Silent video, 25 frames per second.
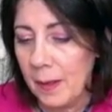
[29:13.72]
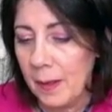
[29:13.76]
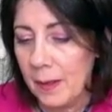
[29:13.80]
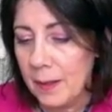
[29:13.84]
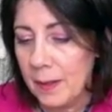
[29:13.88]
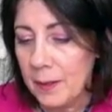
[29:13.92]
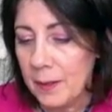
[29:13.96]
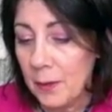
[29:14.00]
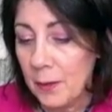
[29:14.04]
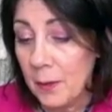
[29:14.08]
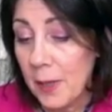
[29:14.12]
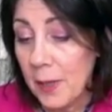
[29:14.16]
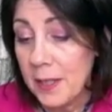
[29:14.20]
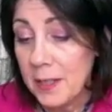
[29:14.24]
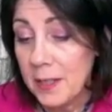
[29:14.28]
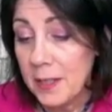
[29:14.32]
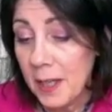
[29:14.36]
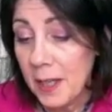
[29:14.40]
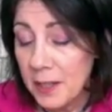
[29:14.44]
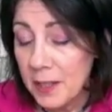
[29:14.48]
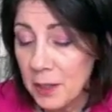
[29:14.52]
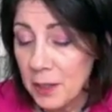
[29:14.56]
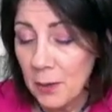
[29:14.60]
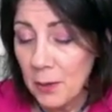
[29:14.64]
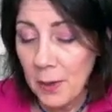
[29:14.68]
So that
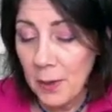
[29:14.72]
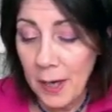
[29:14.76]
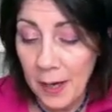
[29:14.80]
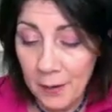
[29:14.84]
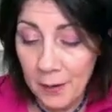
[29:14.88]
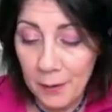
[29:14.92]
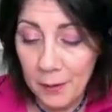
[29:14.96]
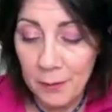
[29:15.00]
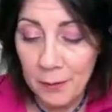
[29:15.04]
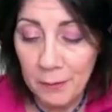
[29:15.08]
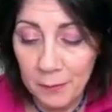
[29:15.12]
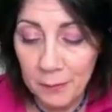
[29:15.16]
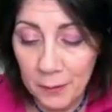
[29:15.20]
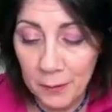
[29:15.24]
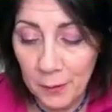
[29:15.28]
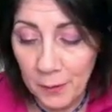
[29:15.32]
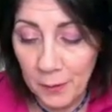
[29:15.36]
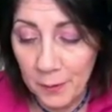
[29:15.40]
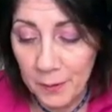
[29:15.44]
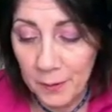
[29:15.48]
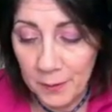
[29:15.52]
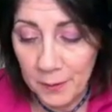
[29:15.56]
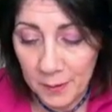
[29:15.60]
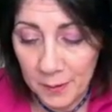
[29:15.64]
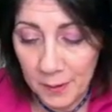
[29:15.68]
takes you out of
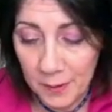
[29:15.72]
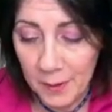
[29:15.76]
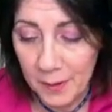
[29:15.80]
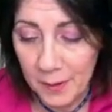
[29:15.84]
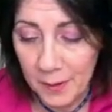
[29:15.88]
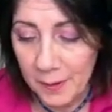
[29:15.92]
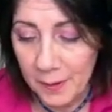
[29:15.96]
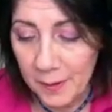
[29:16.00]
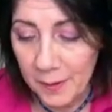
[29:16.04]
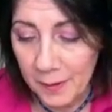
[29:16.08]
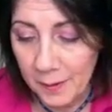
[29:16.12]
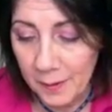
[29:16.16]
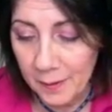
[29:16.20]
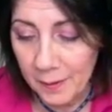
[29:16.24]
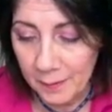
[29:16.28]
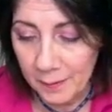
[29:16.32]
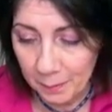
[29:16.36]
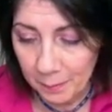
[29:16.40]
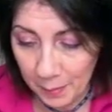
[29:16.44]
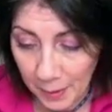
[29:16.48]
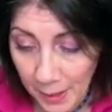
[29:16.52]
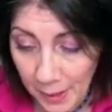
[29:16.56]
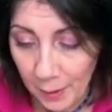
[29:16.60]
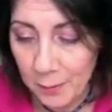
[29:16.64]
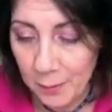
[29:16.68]
your
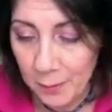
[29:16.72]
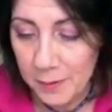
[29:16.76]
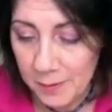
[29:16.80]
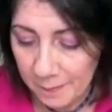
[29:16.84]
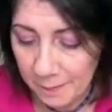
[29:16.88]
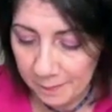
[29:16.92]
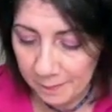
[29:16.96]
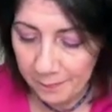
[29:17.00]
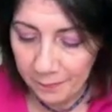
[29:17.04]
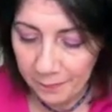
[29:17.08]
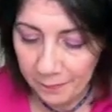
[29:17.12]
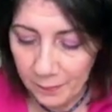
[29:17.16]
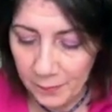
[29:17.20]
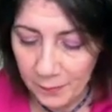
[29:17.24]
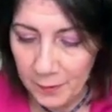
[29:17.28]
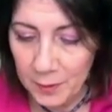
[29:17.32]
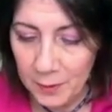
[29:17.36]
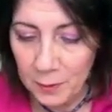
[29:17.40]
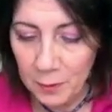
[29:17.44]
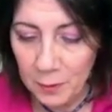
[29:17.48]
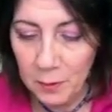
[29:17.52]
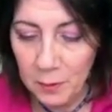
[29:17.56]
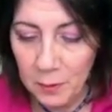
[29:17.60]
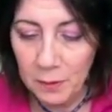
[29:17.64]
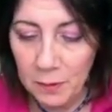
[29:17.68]
power. It's
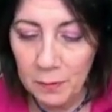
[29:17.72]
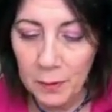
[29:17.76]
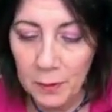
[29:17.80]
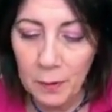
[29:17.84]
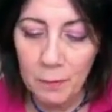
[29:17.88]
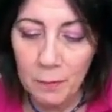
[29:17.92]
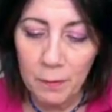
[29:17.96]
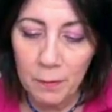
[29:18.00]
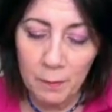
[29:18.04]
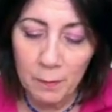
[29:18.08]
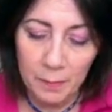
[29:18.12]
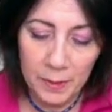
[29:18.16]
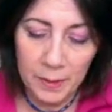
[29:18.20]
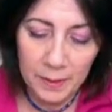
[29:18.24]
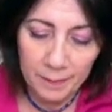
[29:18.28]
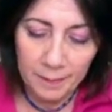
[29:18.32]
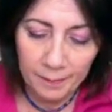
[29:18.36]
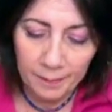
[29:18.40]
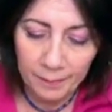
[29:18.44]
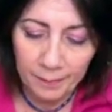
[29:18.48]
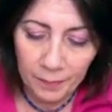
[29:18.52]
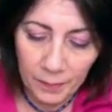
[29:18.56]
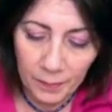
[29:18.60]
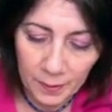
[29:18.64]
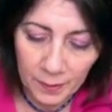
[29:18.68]
too difficult for me.
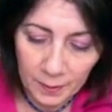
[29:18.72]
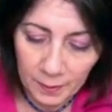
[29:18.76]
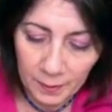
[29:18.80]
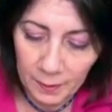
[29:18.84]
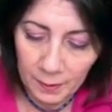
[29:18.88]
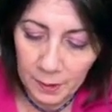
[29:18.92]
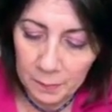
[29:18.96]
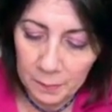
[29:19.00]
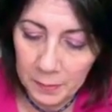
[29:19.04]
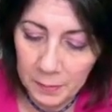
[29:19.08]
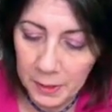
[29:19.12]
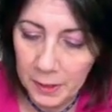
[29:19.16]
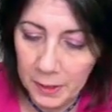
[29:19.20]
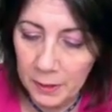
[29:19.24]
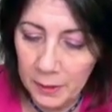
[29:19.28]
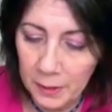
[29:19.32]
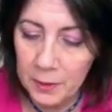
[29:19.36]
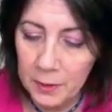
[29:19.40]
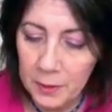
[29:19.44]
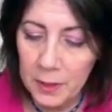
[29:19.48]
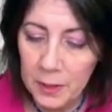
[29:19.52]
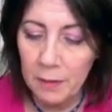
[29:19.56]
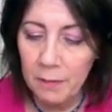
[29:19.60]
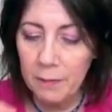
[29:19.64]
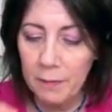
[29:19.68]
Limiting
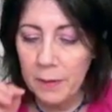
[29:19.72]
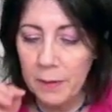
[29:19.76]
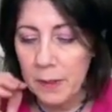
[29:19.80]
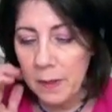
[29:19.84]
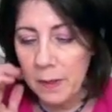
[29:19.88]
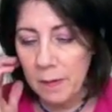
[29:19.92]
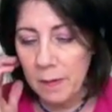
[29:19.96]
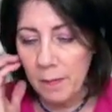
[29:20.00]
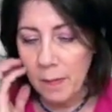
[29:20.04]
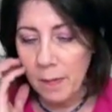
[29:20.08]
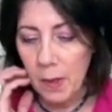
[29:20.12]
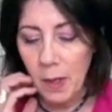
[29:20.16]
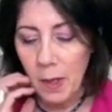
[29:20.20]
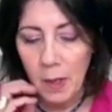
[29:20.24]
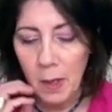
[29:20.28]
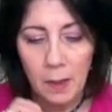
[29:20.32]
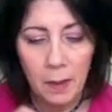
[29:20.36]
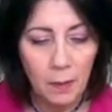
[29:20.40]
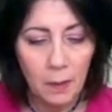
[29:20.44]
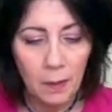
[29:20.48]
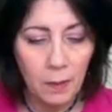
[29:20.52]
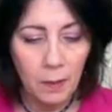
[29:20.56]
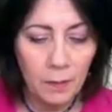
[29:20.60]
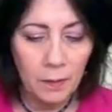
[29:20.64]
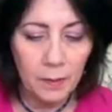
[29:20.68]
yourself there.
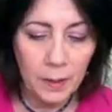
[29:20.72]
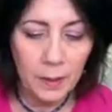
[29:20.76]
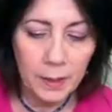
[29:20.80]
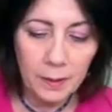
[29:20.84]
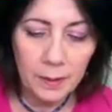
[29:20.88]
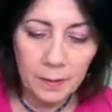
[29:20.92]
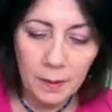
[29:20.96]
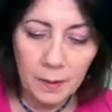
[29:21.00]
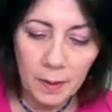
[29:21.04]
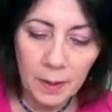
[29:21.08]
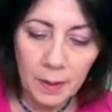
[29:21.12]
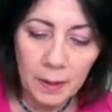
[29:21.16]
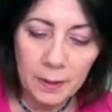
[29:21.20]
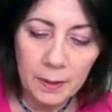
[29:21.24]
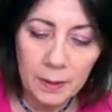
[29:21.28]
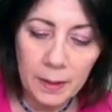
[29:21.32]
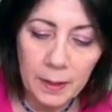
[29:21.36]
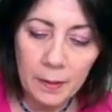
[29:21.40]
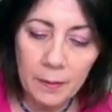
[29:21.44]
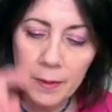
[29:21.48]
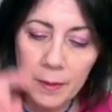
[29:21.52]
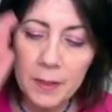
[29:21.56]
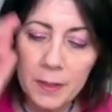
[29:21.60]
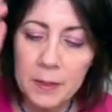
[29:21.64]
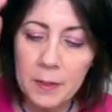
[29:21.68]
All right.
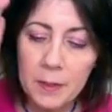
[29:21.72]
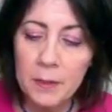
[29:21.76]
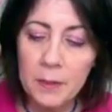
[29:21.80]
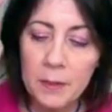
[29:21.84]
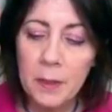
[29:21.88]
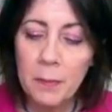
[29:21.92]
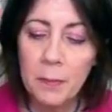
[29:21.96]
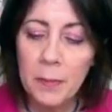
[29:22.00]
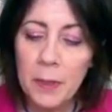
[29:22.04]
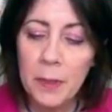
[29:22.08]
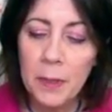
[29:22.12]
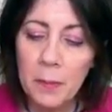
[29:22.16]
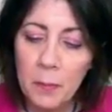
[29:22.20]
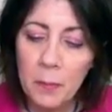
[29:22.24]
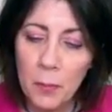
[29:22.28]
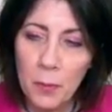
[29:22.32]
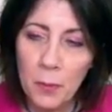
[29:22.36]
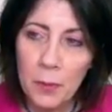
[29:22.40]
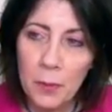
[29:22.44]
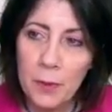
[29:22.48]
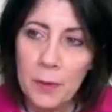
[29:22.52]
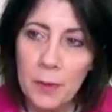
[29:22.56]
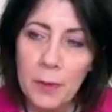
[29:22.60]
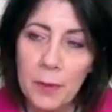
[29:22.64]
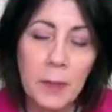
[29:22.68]
Now, is there something
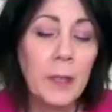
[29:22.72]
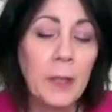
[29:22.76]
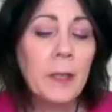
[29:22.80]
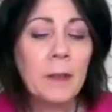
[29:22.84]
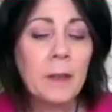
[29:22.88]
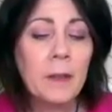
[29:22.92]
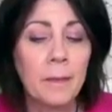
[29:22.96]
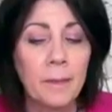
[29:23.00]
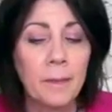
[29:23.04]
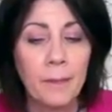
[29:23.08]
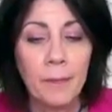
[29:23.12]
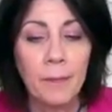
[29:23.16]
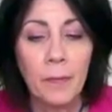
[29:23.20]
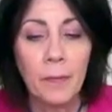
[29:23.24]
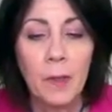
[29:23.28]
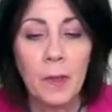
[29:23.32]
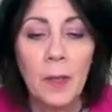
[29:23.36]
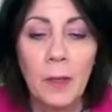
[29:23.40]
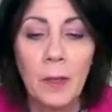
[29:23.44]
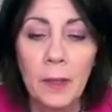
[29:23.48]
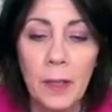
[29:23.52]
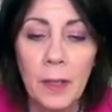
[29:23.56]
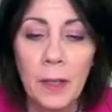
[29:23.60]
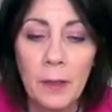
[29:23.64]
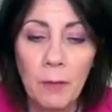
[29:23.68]
more? Yeah.
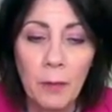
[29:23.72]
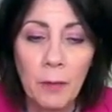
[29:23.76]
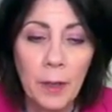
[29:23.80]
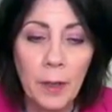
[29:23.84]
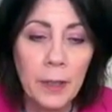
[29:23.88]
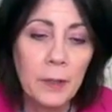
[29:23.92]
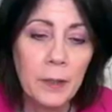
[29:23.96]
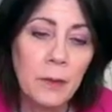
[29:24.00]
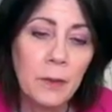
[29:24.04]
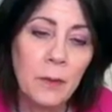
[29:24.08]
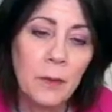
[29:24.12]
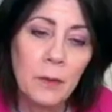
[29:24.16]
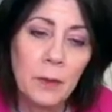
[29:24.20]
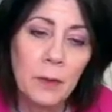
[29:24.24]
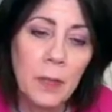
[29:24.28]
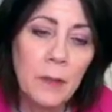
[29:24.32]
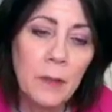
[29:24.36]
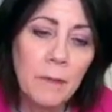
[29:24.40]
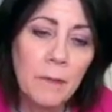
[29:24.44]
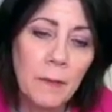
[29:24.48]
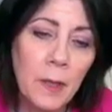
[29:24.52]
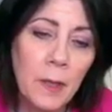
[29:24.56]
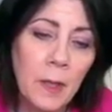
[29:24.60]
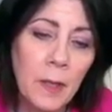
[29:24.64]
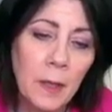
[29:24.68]
Okay, right, no
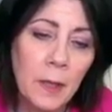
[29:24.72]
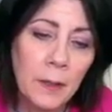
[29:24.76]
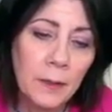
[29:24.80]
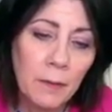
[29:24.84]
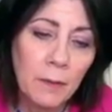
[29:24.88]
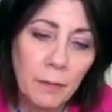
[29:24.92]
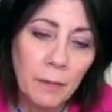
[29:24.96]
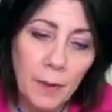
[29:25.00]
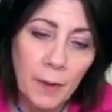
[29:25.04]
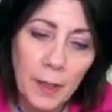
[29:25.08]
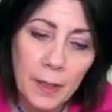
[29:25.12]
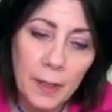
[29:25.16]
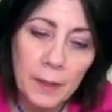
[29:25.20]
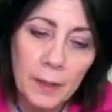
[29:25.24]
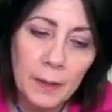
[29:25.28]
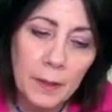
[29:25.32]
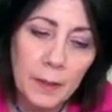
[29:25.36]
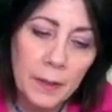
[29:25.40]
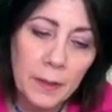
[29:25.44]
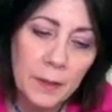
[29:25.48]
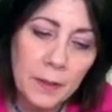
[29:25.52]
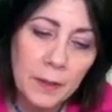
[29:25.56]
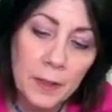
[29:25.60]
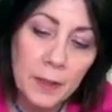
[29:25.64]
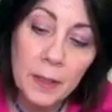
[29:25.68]
left. Divine
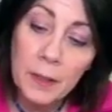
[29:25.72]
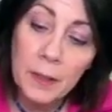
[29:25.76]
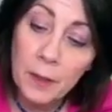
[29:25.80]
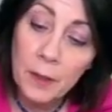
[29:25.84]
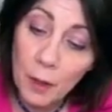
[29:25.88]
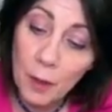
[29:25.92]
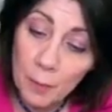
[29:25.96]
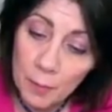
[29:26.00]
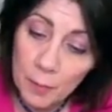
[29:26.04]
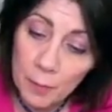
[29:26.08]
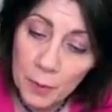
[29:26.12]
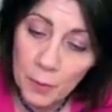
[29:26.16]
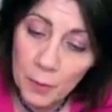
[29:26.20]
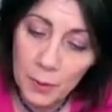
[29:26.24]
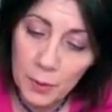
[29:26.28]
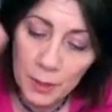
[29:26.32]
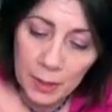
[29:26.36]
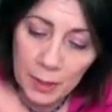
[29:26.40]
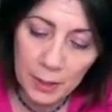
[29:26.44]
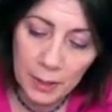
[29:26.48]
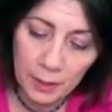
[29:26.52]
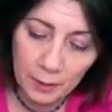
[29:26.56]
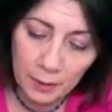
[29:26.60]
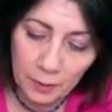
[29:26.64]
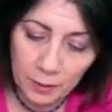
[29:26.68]
insight,
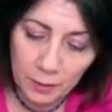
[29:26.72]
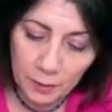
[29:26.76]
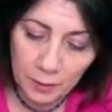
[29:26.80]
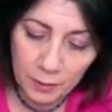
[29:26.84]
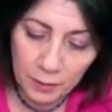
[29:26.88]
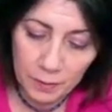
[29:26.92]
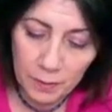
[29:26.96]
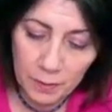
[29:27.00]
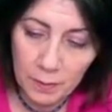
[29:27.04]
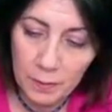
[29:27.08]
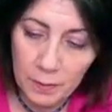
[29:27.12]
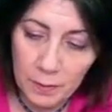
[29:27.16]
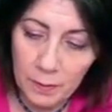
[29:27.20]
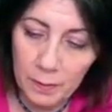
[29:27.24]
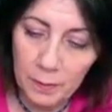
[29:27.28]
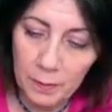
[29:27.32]
communication.